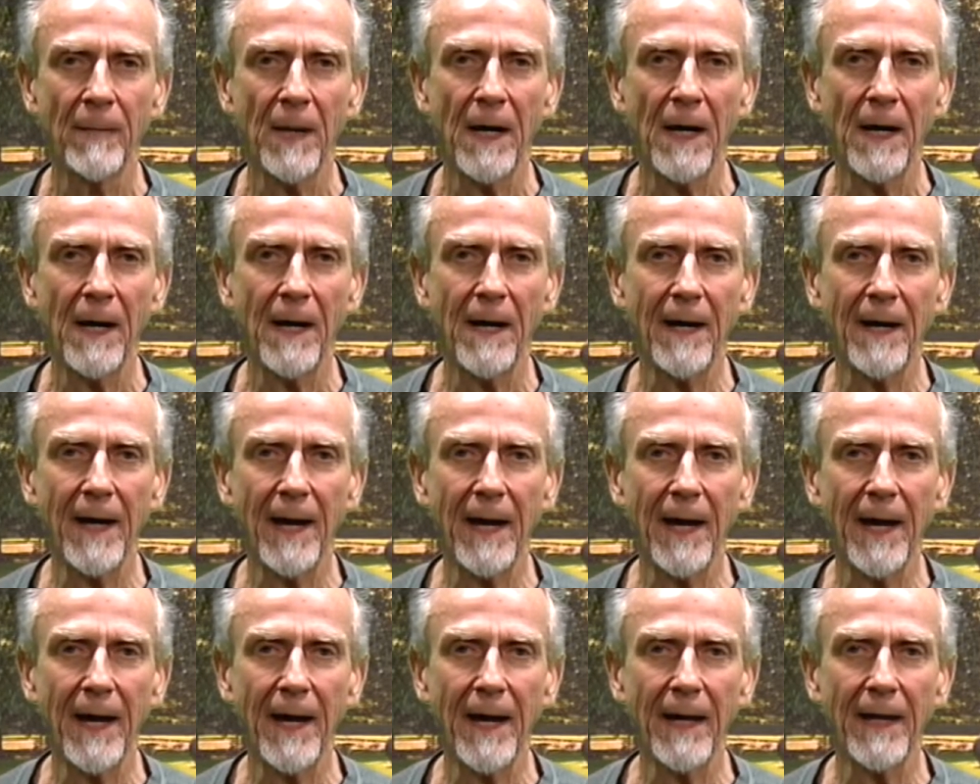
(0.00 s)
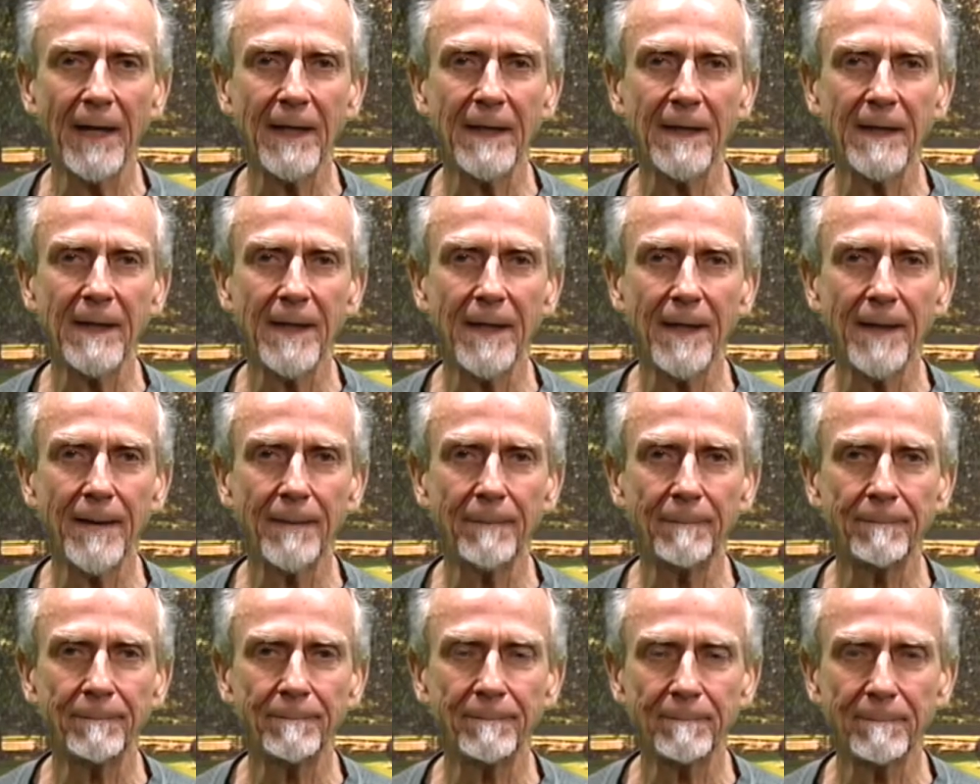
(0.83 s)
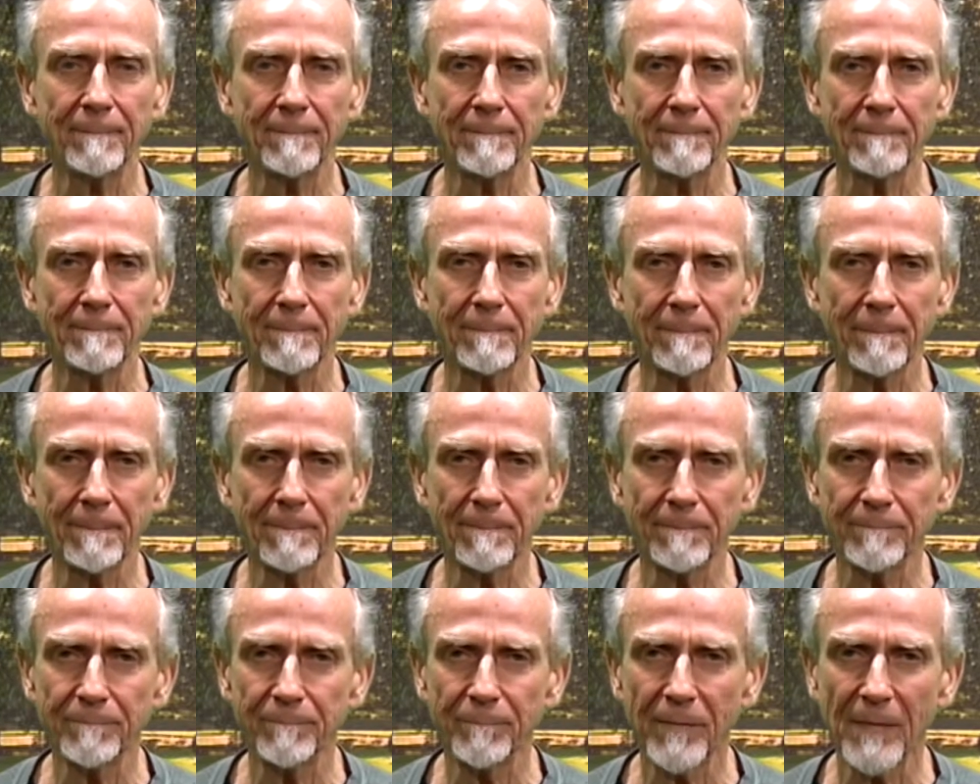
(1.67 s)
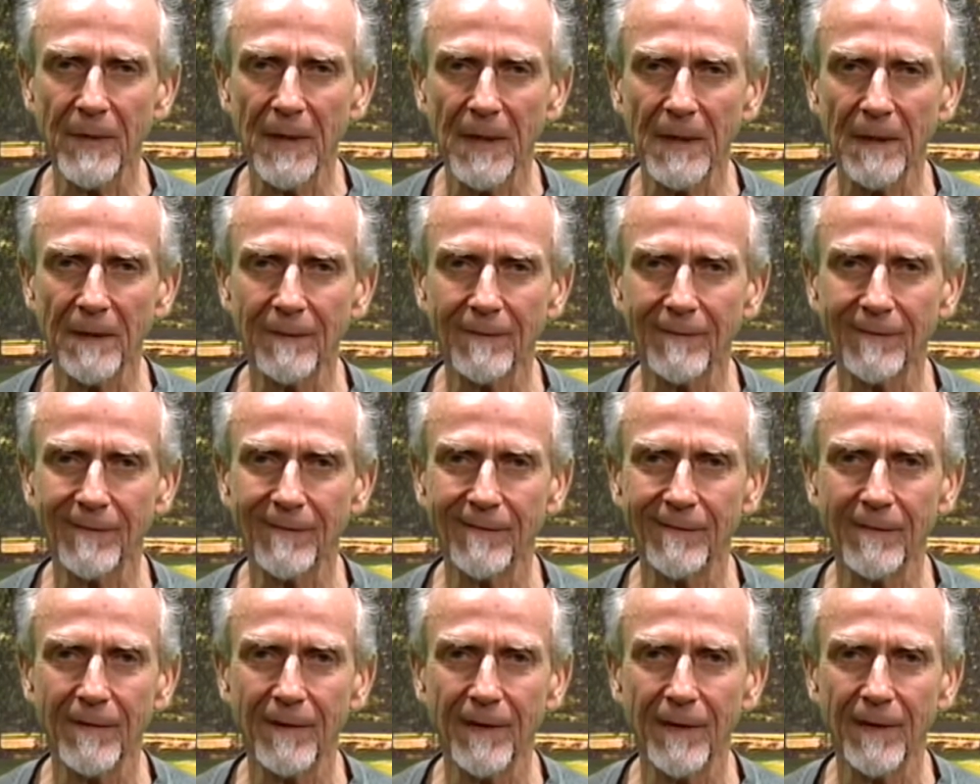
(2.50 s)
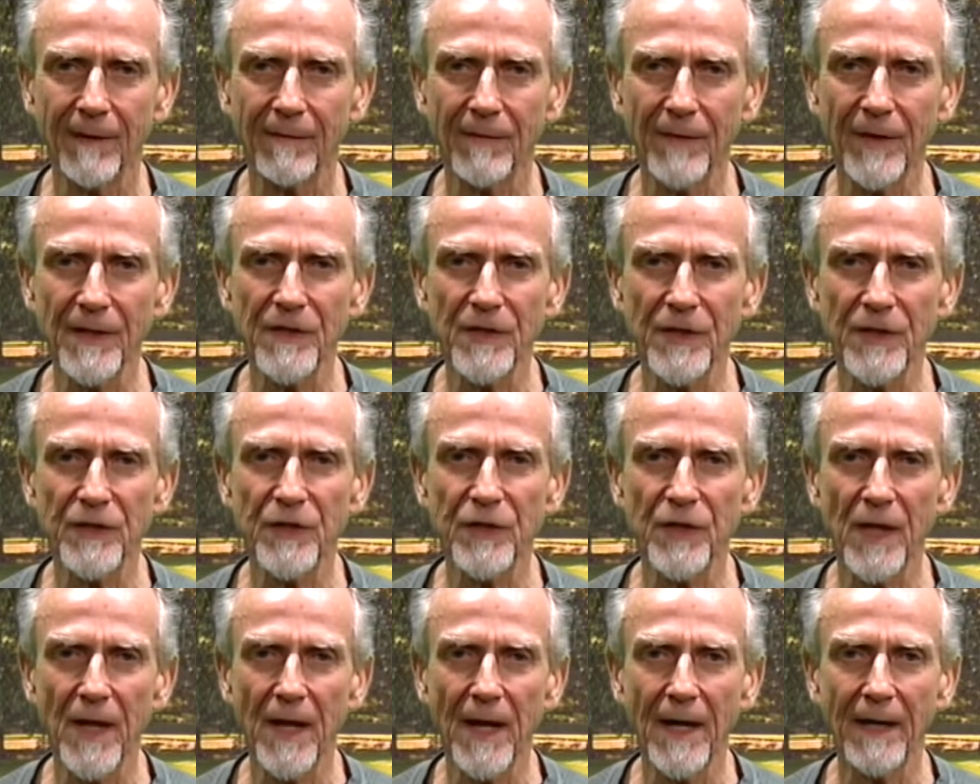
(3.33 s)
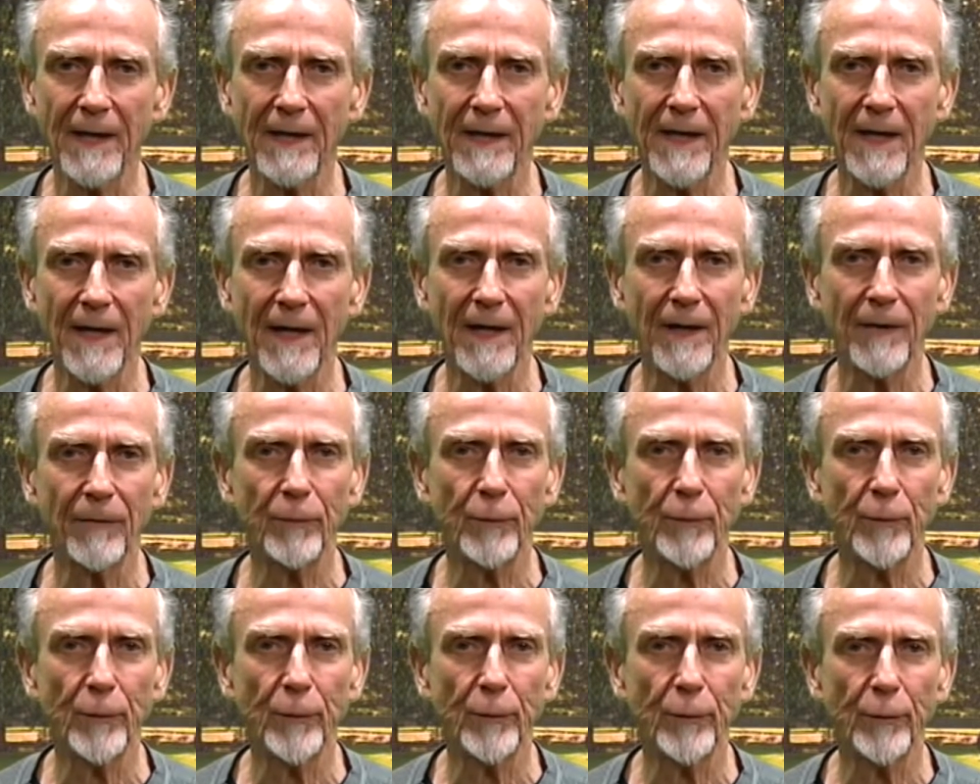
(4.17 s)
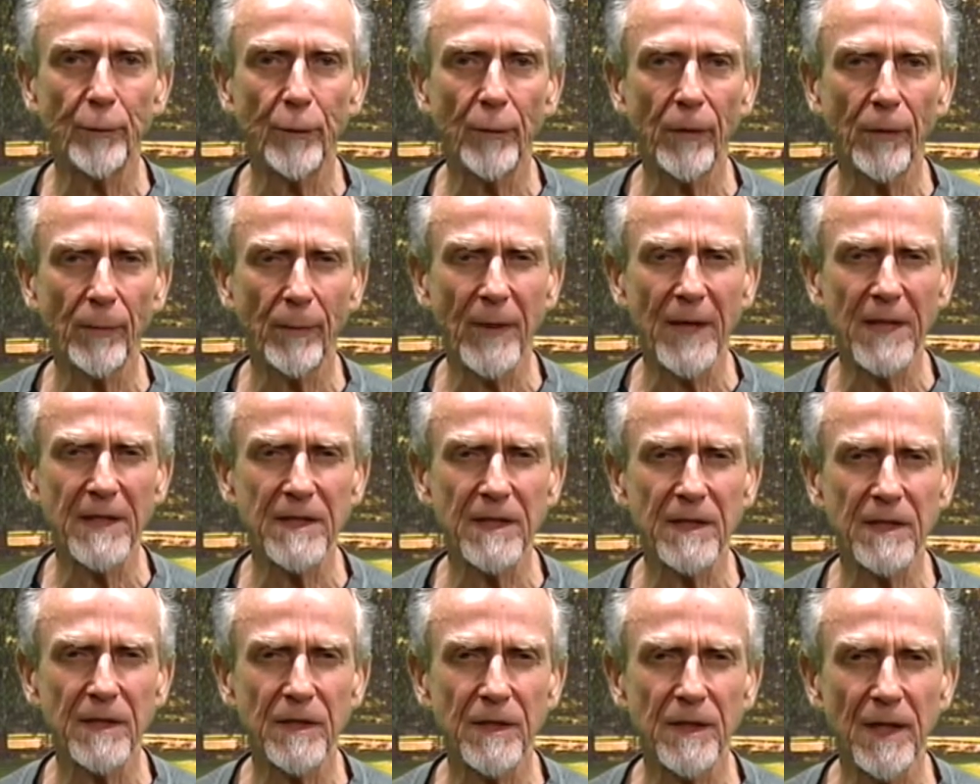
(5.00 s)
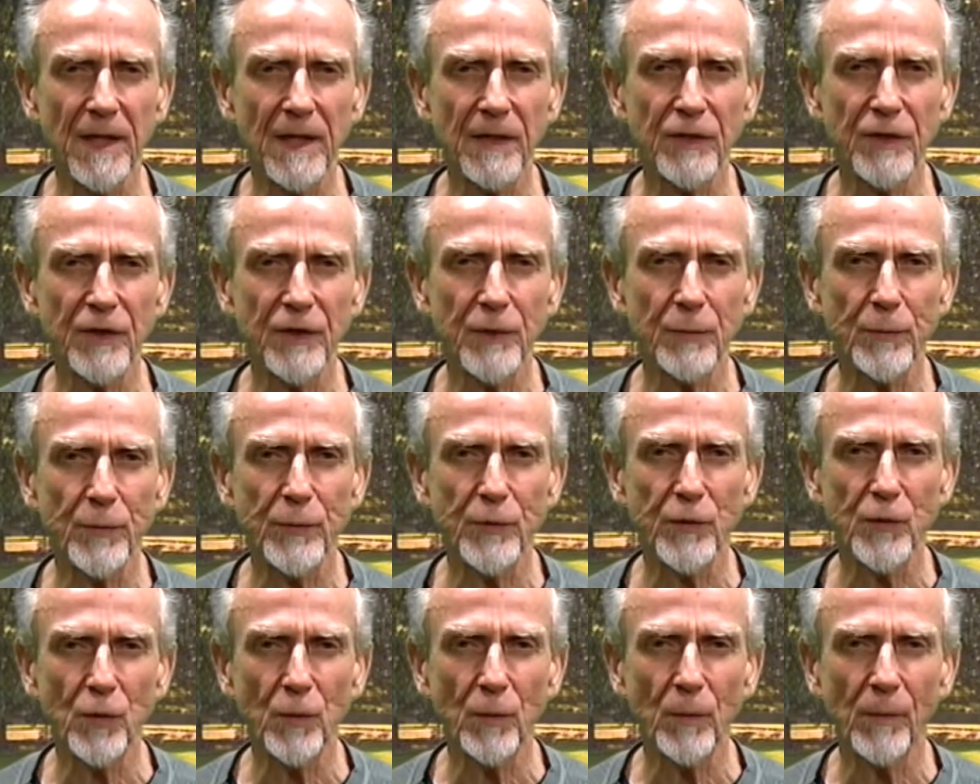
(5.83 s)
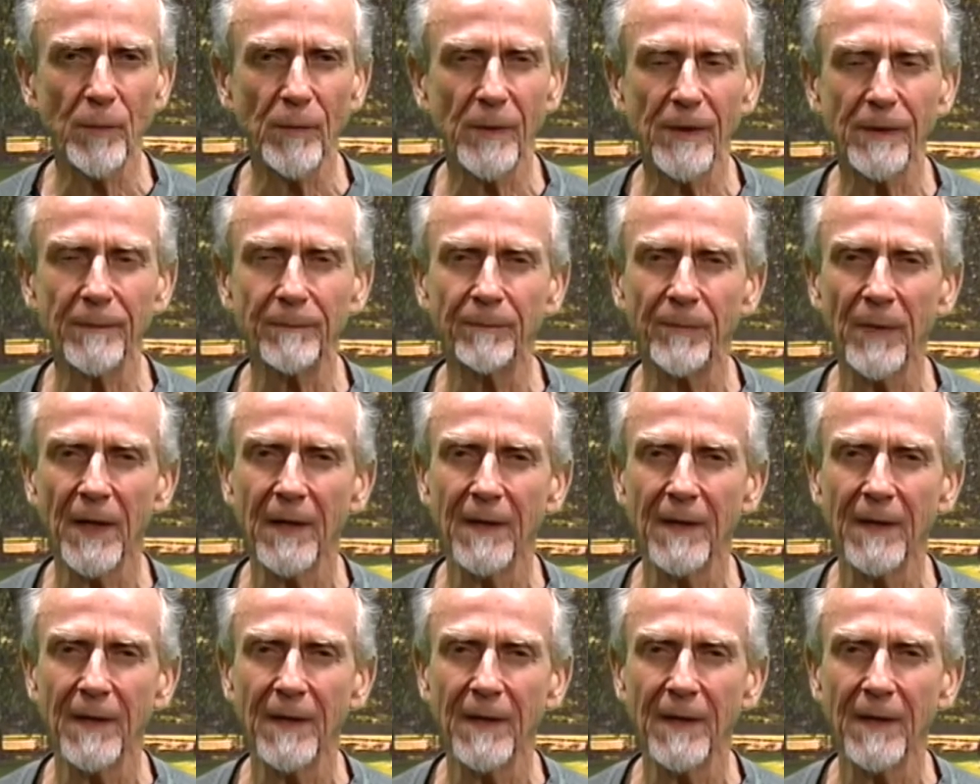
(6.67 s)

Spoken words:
this is done for the best intentions, presumably.